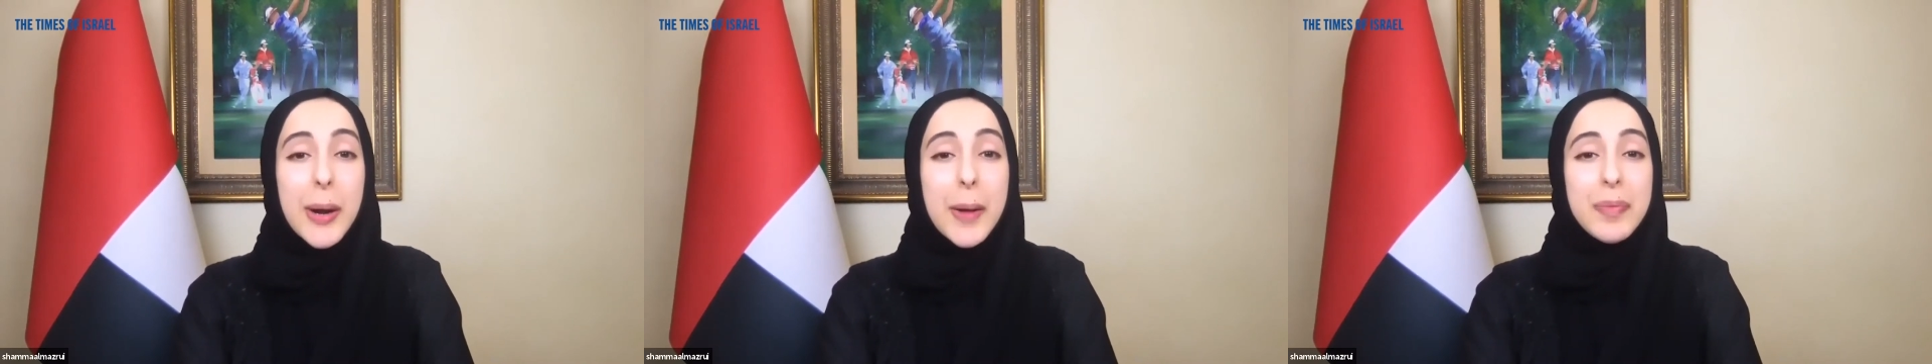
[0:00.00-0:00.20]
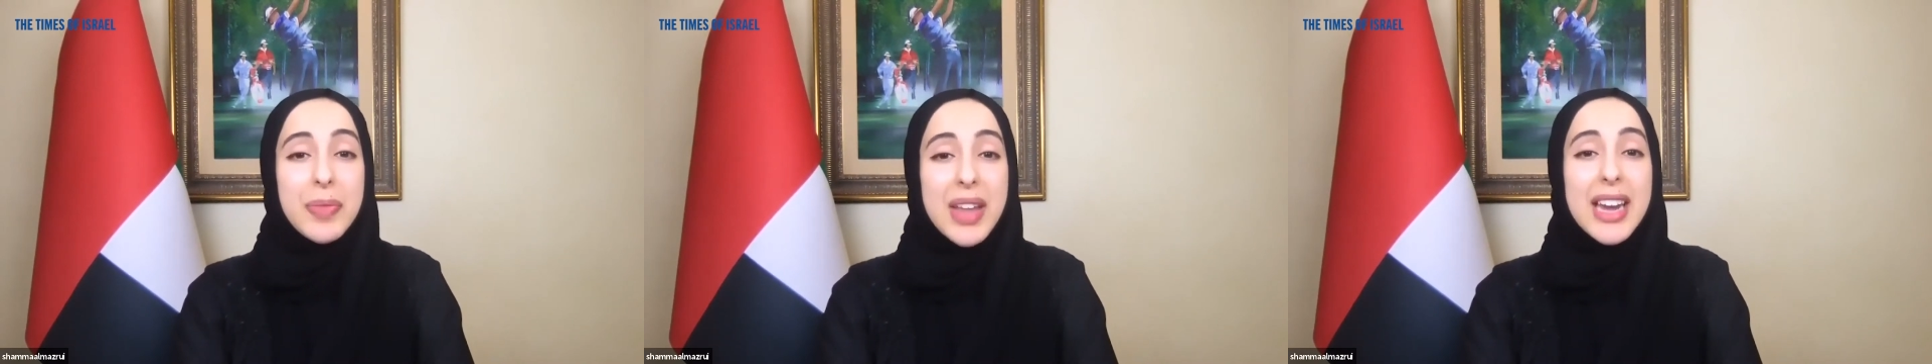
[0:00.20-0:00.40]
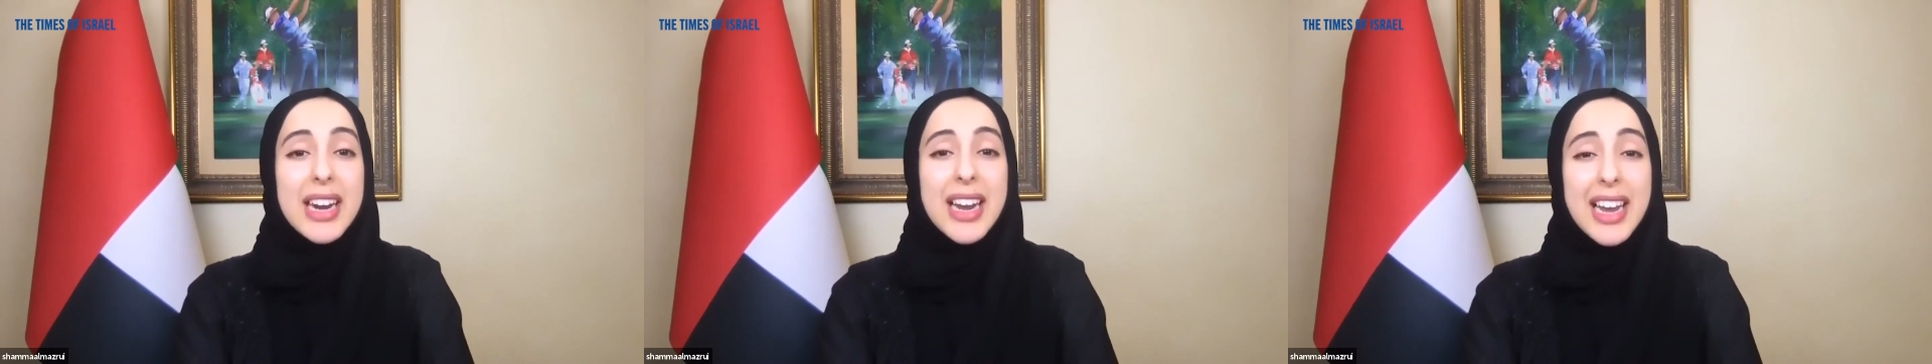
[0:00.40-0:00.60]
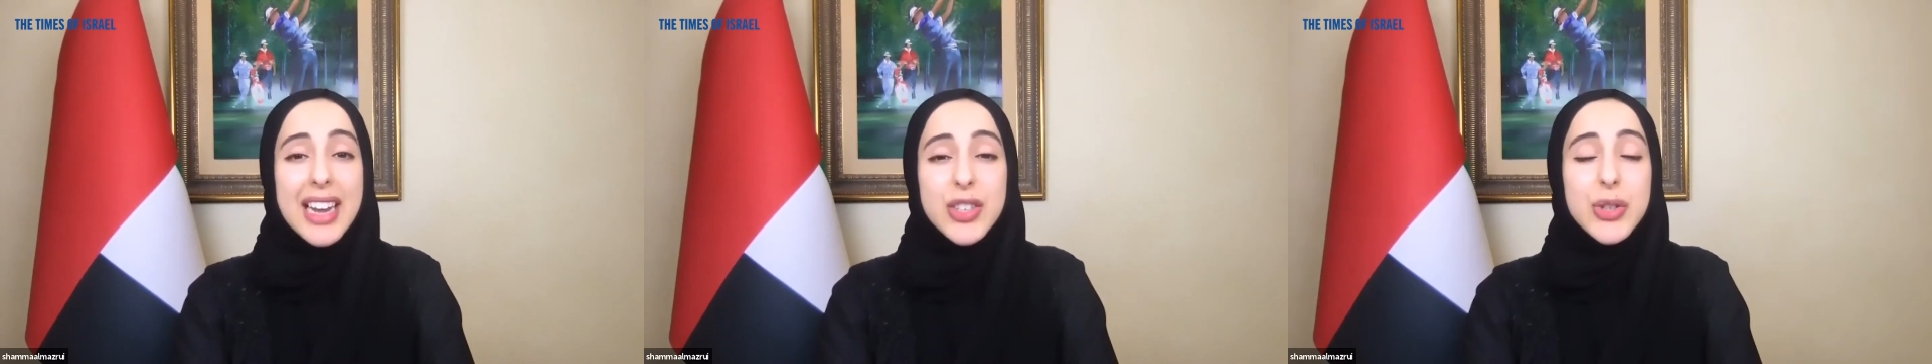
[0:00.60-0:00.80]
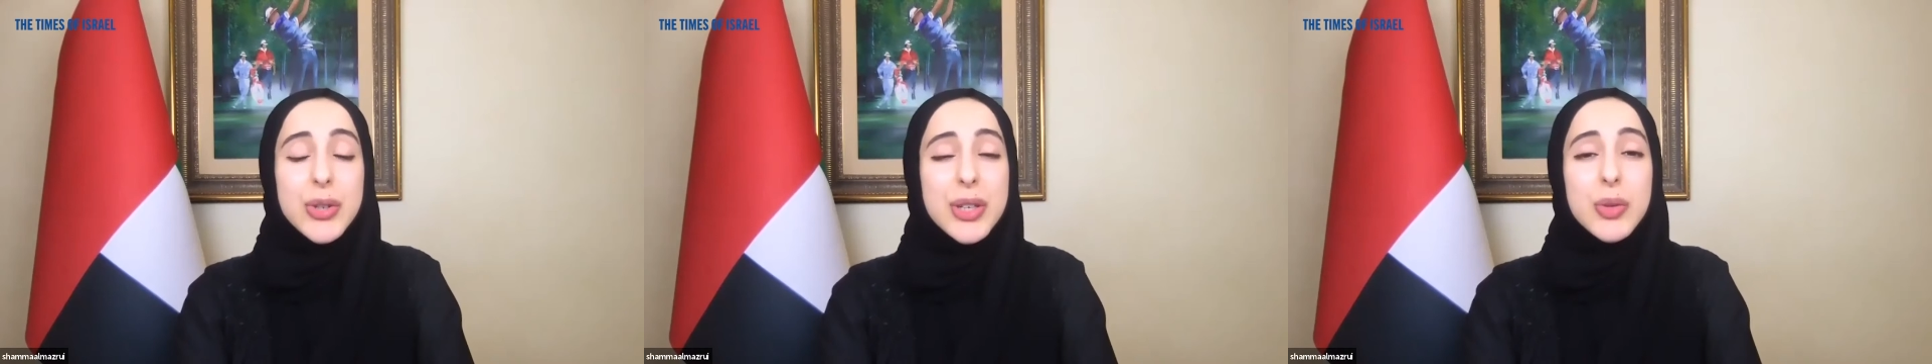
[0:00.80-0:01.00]
And I
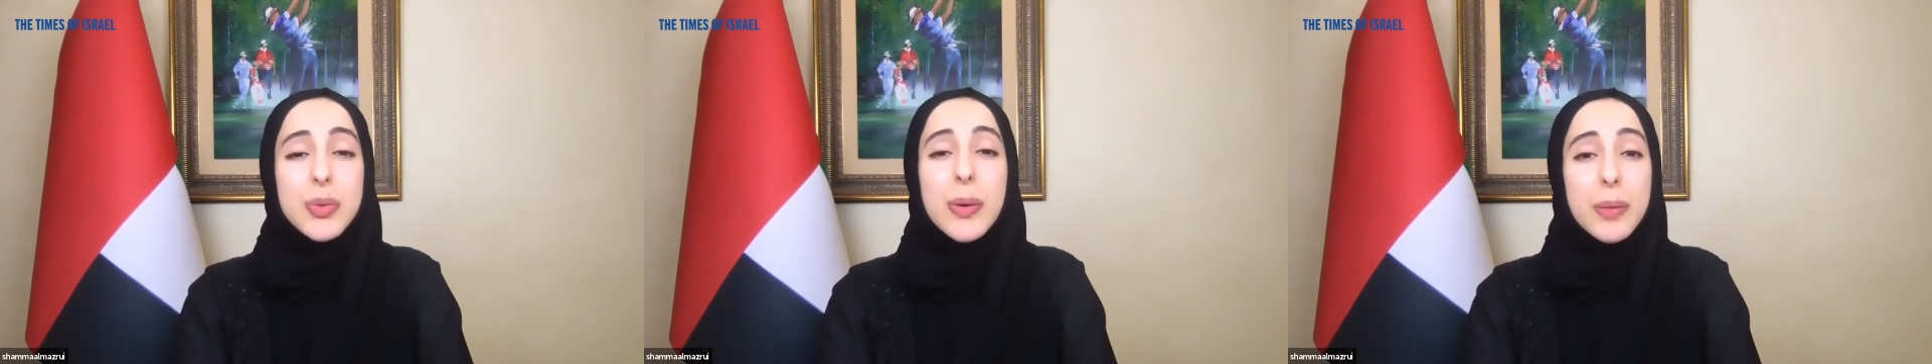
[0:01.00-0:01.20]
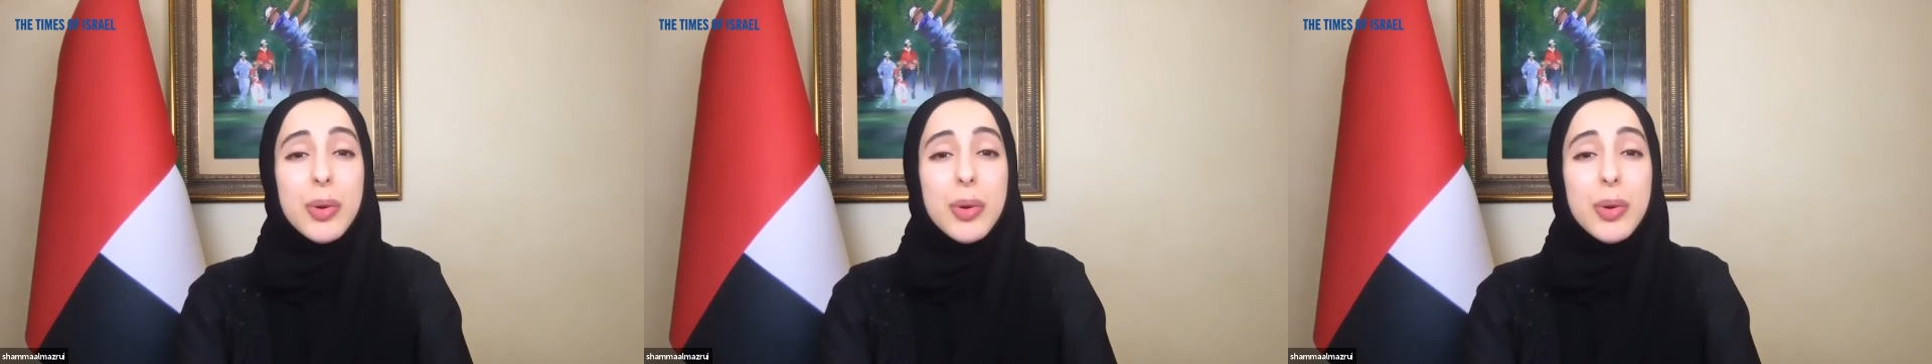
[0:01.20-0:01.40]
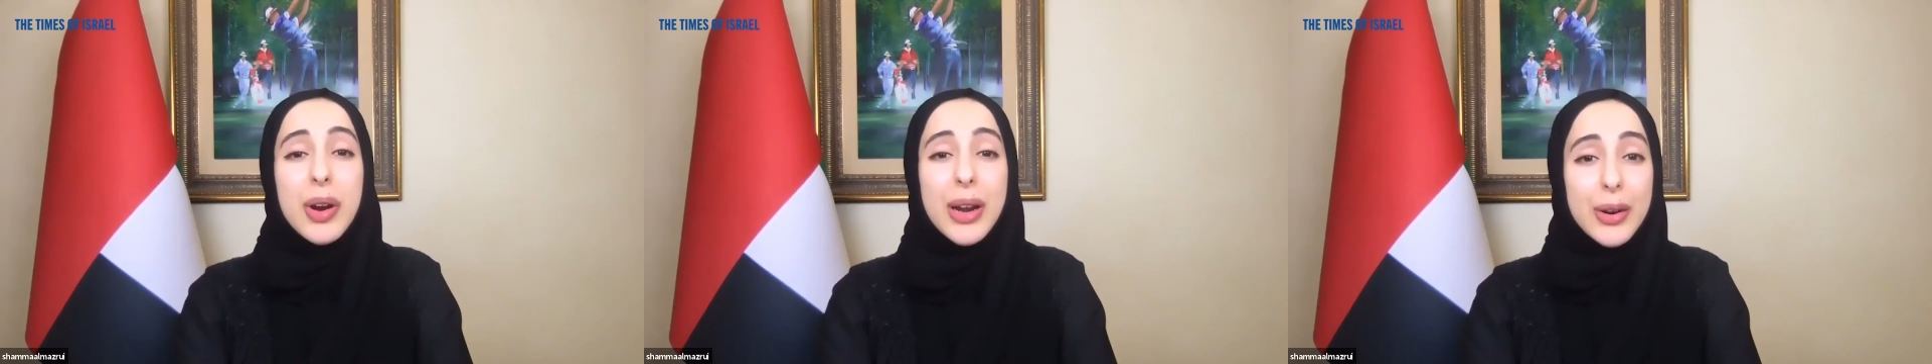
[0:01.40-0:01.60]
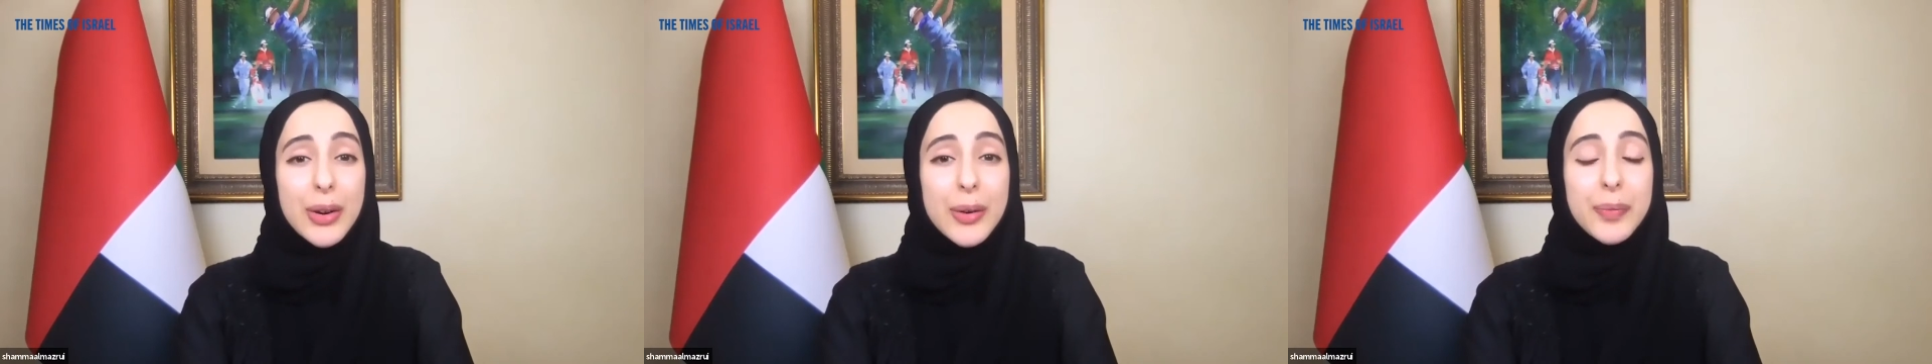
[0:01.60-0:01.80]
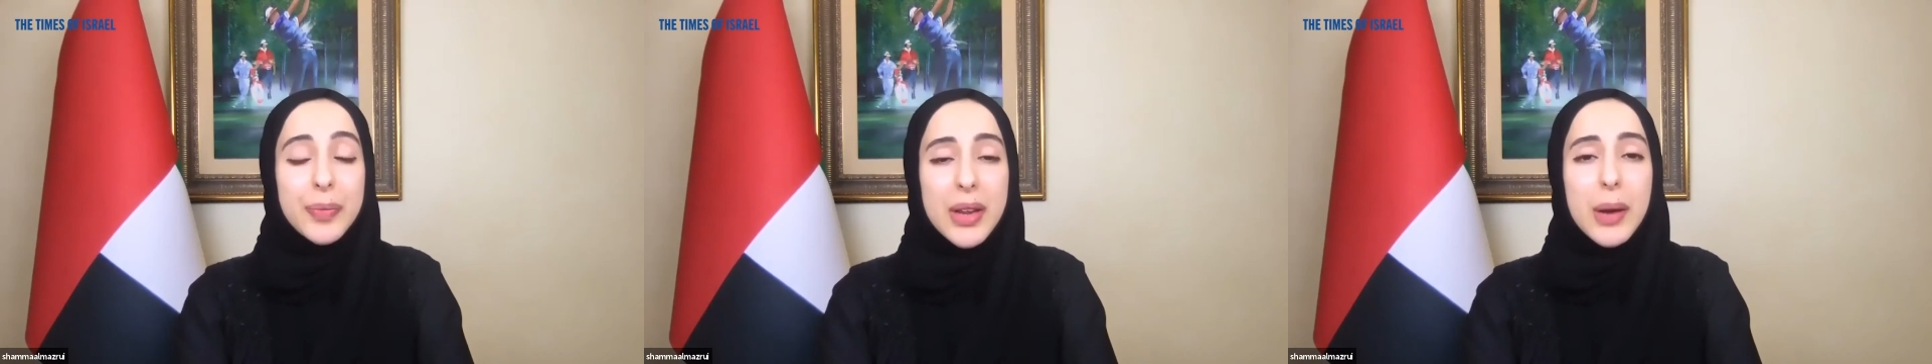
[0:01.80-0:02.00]
enter it with a prayer